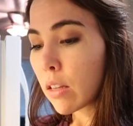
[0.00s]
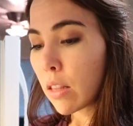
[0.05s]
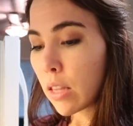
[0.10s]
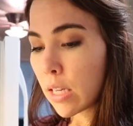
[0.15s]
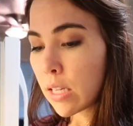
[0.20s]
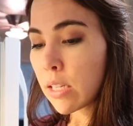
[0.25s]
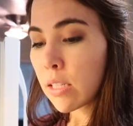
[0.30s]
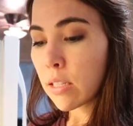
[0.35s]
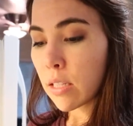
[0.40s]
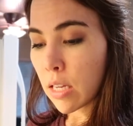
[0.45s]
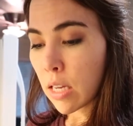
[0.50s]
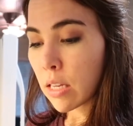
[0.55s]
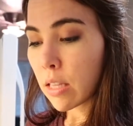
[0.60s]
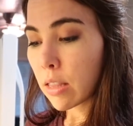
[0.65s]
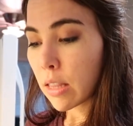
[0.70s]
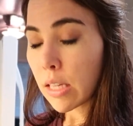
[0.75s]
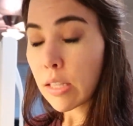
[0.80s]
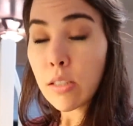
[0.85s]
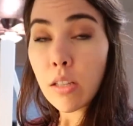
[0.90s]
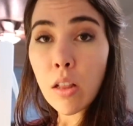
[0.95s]
these
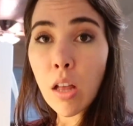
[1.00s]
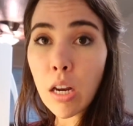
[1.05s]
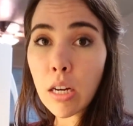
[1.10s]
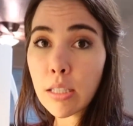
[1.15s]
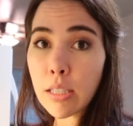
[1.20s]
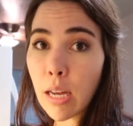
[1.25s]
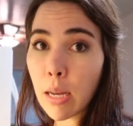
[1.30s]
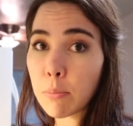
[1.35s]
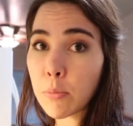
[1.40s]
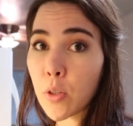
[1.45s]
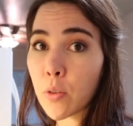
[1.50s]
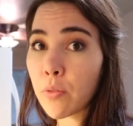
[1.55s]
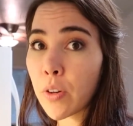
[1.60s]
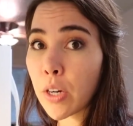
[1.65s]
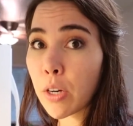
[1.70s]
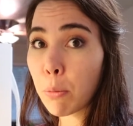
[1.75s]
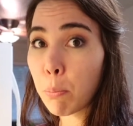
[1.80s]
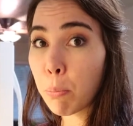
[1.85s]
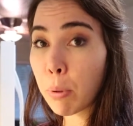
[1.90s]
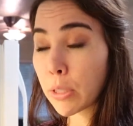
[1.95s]
a lot of times are
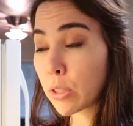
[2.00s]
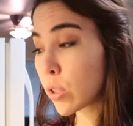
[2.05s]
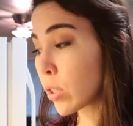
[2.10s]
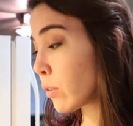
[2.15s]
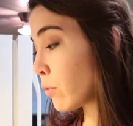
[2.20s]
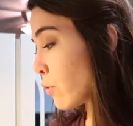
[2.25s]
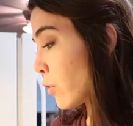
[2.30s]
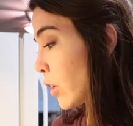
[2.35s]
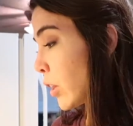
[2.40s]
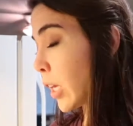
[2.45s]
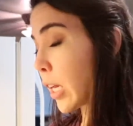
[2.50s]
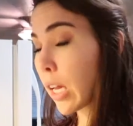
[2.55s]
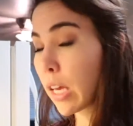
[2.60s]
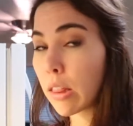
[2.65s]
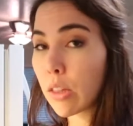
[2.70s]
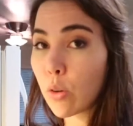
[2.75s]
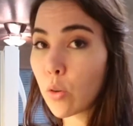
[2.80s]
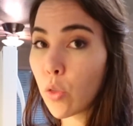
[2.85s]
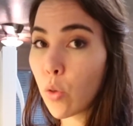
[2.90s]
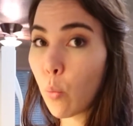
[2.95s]
very budget friendly,
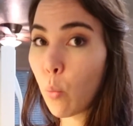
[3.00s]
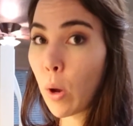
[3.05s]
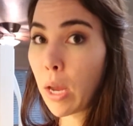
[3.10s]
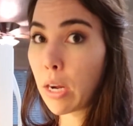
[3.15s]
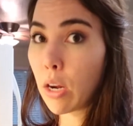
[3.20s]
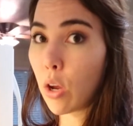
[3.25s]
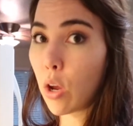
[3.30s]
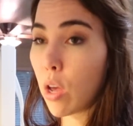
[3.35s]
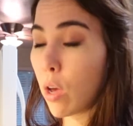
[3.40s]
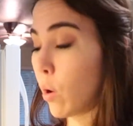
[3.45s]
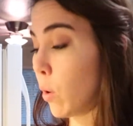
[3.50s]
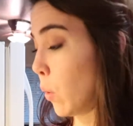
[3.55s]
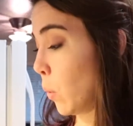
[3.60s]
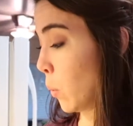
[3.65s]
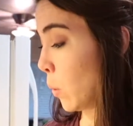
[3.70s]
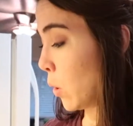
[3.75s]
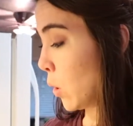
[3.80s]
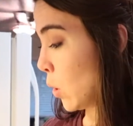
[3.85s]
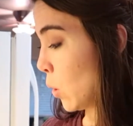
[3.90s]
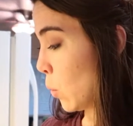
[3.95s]
and they're the way to
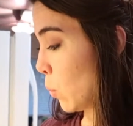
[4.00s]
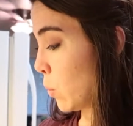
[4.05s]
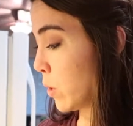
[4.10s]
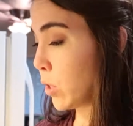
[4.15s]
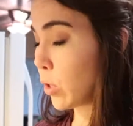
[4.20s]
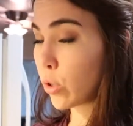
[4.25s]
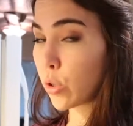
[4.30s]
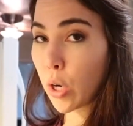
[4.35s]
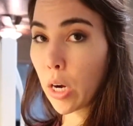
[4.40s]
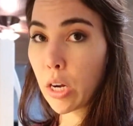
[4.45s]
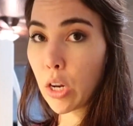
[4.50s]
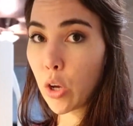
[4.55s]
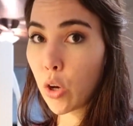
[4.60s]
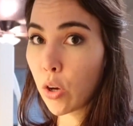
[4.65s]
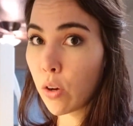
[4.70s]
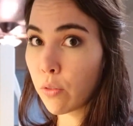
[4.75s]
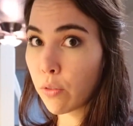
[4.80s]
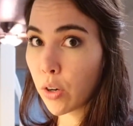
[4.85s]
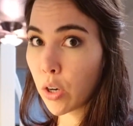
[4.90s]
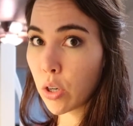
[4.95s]
go when you're trying to
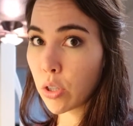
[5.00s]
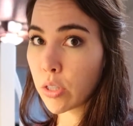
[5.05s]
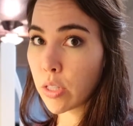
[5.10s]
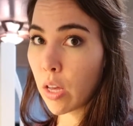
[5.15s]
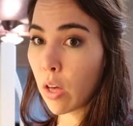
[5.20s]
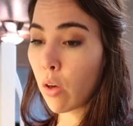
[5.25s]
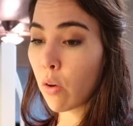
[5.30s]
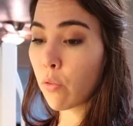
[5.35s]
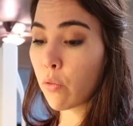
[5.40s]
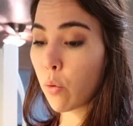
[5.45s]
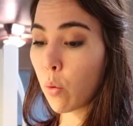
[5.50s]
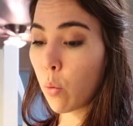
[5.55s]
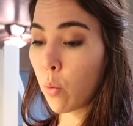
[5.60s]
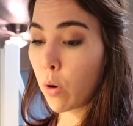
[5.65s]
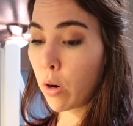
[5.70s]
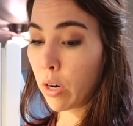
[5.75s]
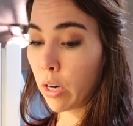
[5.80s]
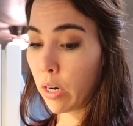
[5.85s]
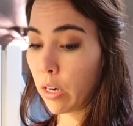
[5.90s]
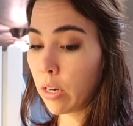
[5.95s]
cook for yourself,
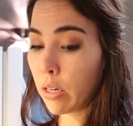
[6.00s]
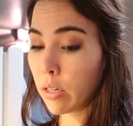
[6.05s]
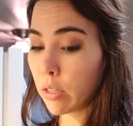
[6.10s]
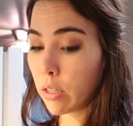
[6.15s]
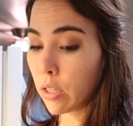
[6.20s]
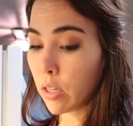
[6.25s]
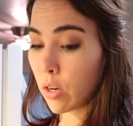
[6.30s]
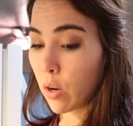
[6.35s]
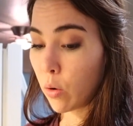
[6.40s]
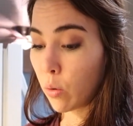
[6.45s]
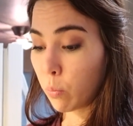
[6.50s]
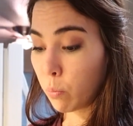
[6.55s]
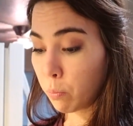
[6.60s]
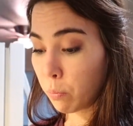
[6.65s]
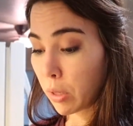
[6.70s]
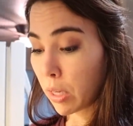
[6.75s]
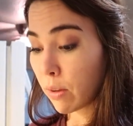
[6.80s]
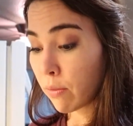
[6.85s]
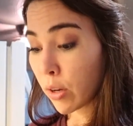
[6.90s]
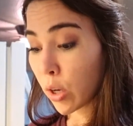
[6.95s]
or you know,
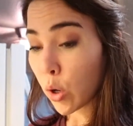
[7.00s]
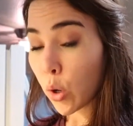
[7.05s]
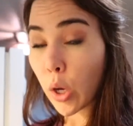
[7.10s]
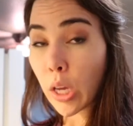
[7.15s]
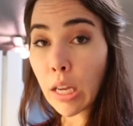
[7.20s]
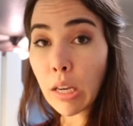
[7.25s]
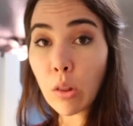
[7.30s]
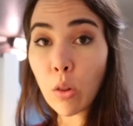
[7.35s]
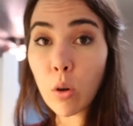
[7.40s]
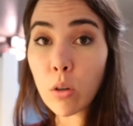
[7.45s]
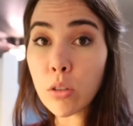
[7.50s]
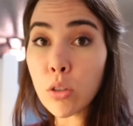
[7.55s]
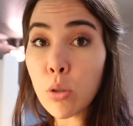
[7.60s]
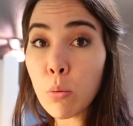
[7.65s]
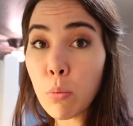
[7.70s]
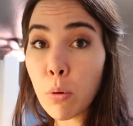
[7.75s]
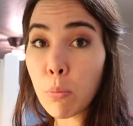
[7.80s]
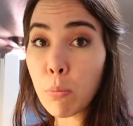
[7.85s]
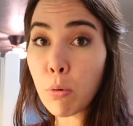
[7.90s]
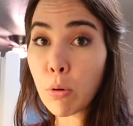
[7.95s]
even cooking
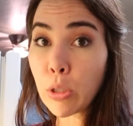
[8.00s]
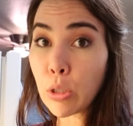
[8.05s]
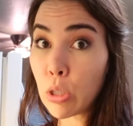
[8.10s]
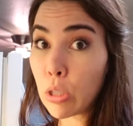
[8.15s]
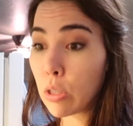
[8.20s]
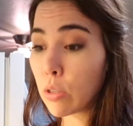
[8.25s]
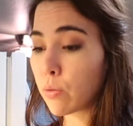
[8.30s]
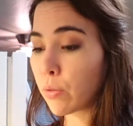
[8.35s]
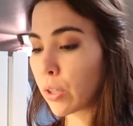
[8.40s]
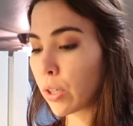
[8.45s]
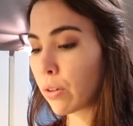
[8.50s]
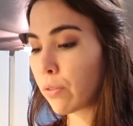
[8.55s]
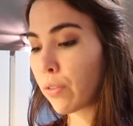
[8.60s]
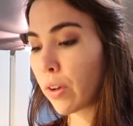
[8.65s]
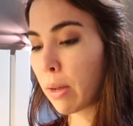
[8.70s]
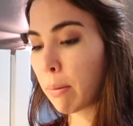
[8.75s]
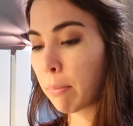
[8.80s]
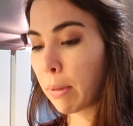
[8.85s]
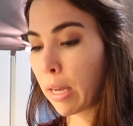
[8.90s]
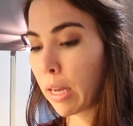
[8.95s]
larger proportions for your
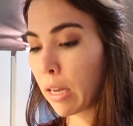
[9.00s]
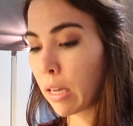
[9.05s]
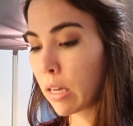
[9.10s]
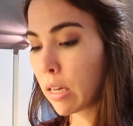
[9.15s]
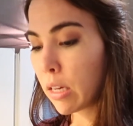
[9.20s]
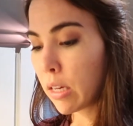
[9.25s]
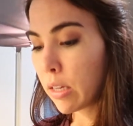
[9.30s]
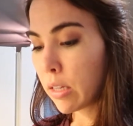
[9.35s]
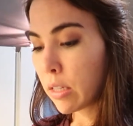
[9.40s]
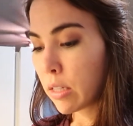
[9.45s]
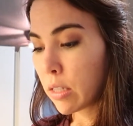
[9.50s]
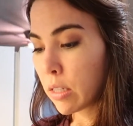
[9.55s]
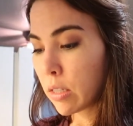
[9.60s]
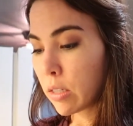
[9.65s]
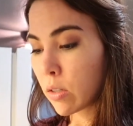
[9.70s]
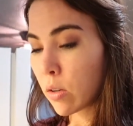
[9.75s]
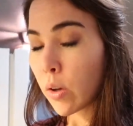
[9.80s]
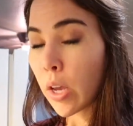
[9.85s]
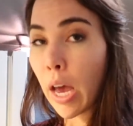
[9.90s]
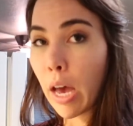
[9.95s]
family.
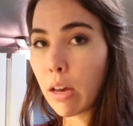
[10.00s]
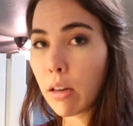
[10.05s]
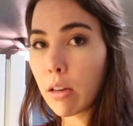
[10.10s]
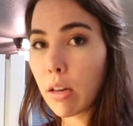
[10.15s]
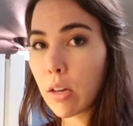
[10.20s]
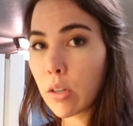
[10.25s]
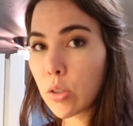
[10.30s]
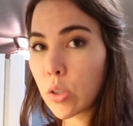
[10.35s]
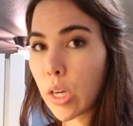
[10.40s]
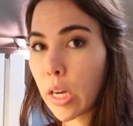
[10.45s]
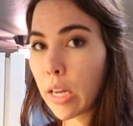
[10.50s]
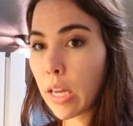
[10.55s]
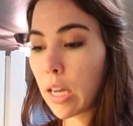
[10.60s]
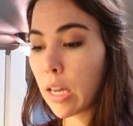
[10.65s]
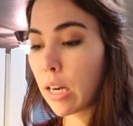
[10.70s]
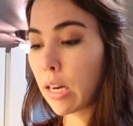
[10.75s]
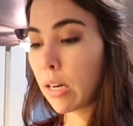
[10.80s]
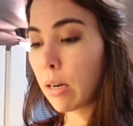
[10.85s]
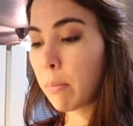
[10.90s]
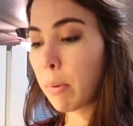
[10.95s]
So yeah, I'll check
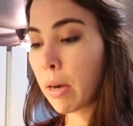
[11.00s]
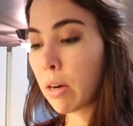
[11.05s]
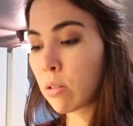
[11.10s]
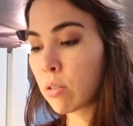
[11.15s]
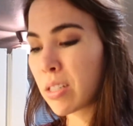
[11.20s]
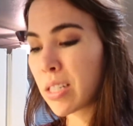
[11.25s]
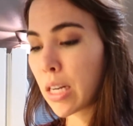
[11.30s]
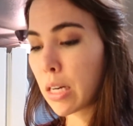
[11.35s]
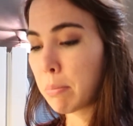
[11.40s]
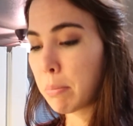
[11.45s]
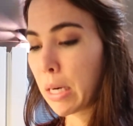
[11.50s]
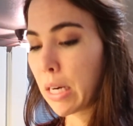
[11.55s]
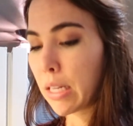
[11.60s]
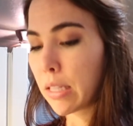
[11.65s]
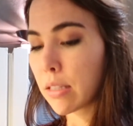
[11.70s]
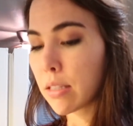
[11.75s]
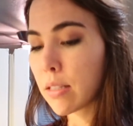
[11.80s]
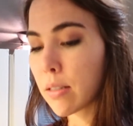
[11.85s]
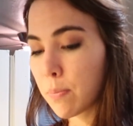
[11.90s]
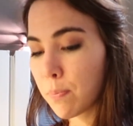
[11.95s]
in about 10
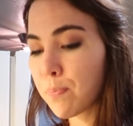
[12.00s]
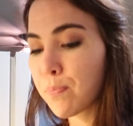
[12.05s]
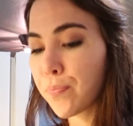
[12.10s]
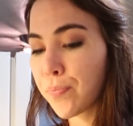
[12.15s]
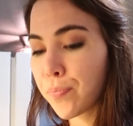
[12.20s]
minutes.